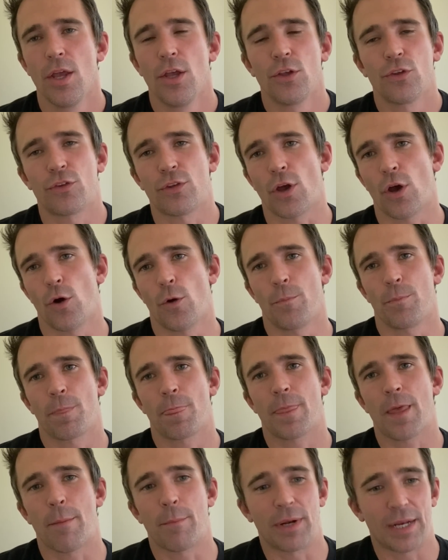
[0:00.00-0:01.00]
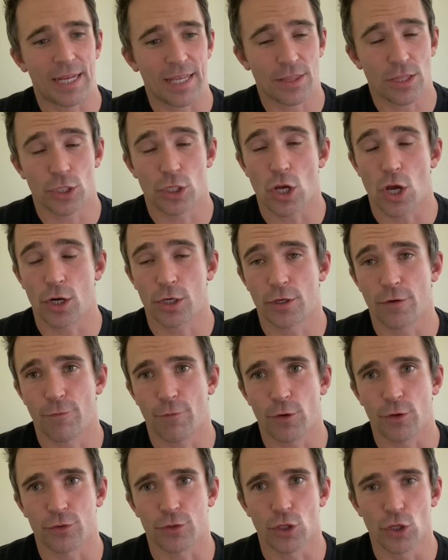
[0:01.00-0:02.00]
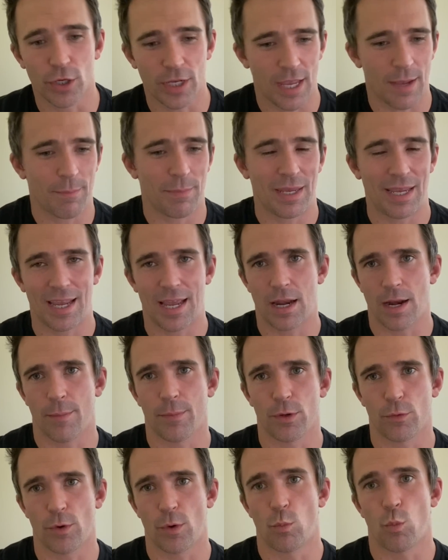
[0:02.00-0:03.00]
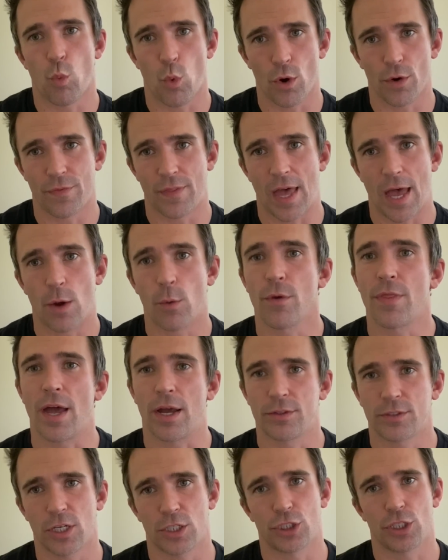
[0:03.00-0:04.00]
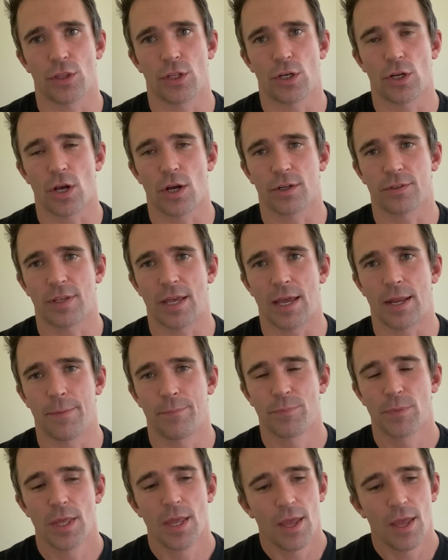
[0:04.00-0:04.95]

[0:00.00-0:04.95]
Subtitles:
So I'm going to get the dog to first look at me, and I'm going to reward that without touching the dog's head.